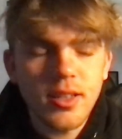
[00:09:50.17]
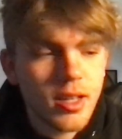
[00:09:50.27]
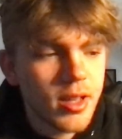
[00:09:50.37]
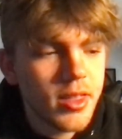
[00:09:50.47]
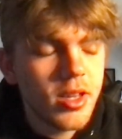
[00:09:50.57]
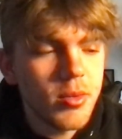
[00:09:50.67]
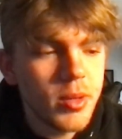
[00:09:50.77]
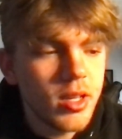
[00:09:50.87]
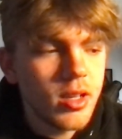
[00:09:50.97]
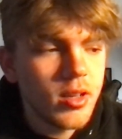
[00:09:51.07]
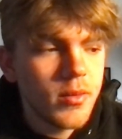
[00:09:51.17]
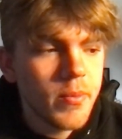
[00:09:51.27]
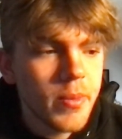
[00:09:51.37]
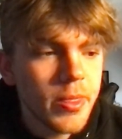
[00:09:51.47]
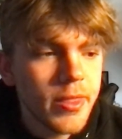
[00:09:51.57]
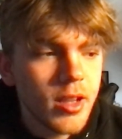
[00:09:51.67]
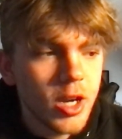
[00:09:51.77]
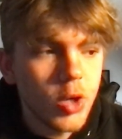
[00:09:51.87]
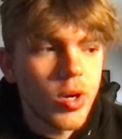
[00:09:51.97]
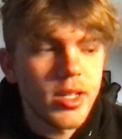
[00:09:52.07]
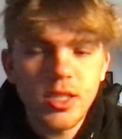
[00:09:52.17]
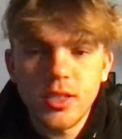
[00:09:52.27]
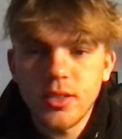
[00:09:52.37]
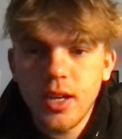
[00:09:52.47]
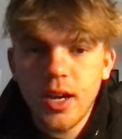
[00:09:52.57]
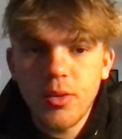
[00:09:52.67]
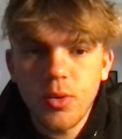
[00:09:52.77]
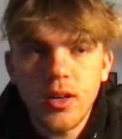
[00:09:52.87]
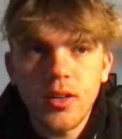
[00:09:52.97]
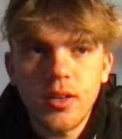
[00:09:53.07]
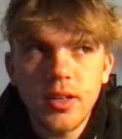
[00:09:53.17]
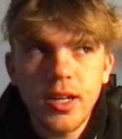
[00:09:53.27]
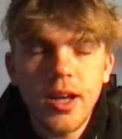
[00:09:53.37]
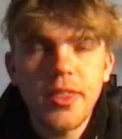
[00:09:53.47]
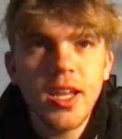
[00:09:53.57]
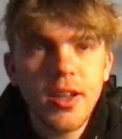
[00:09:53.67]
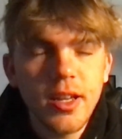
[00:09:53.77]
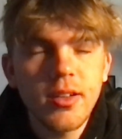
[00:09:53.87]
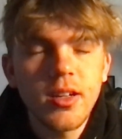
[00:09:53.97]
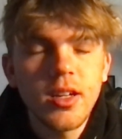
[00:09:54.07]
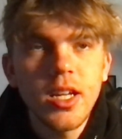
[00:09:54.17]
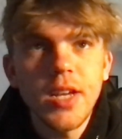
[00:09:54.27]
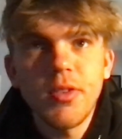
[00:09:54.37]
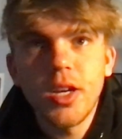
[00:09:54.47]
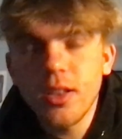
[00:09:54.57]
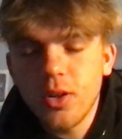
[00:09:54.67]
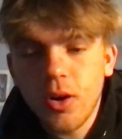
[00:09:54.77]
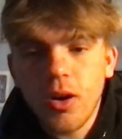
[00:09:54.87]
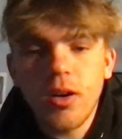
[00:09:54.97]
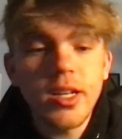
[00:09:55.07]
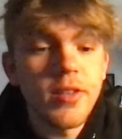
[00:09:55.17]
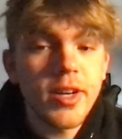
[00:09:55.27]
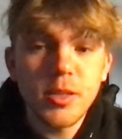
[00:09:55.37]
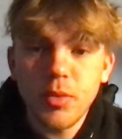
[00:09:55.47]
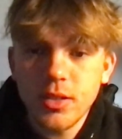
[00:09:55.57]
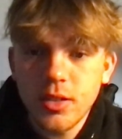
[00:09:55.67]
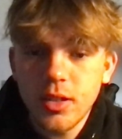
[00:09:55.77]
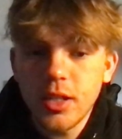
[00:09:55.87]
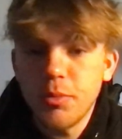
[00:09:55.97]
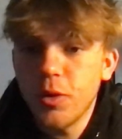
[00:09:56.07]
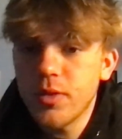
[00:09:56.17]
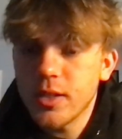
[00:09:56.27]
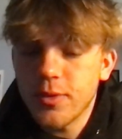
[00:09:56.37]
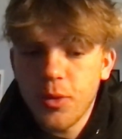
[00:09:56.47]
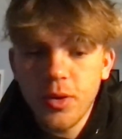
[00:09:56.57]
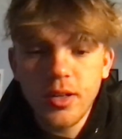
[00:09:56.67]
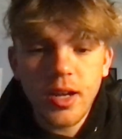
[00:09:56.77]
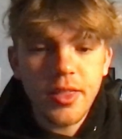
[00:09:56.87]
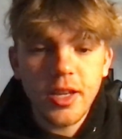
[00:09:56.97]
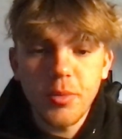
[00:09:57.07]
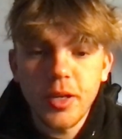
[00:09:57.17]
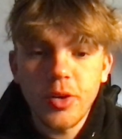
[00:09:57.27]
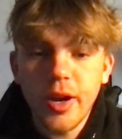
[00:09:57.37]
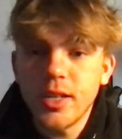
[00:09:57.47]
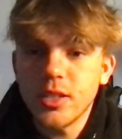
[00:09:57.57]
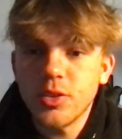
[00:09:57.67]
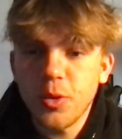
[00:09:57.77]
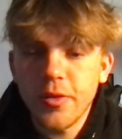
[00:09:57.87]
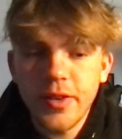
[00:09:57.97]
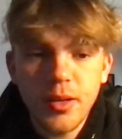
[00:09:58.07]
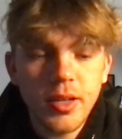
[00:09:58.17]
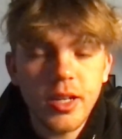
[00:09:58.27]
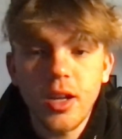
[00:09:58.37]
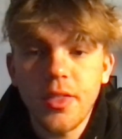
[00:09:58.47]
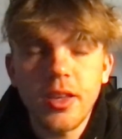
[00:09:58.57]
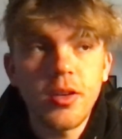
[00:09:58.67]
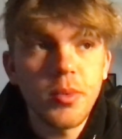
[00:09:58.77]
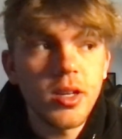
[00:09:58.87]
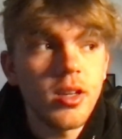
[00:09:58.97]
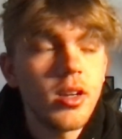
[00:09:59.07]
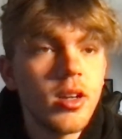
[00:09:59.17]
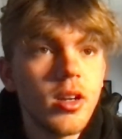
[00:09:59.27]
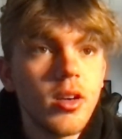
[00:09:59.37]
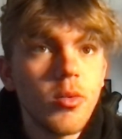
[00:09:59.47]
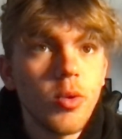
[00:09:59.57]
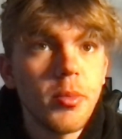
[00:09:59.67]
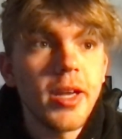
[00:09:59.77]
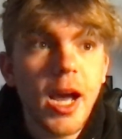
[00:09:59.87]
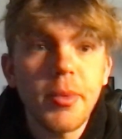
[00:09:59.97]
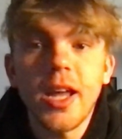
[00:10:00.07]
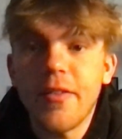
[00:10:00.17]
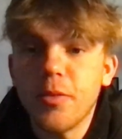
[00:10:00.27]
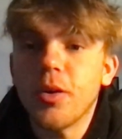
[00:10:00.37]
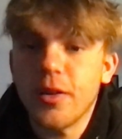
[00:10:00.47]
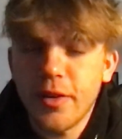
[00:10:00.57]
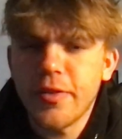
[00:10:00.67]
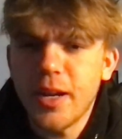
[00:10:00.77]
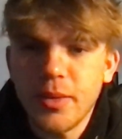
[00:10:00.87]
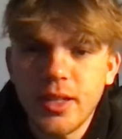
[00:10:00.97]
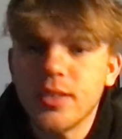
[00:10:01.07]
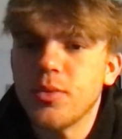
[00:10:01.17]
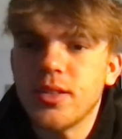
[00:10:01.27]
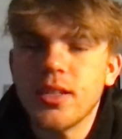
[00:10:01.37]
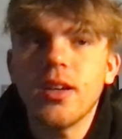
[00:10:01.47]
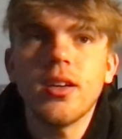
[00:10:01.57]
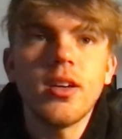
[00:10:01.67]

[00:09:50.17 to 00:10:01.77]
Like, I think you'd be a great addition to. Well, I think if you get on the call and the investment looks good and you move things forward, I think you'd be a great addition to our family. Like, I think you'd be we'd be happy to have you part of our family. That's what I say.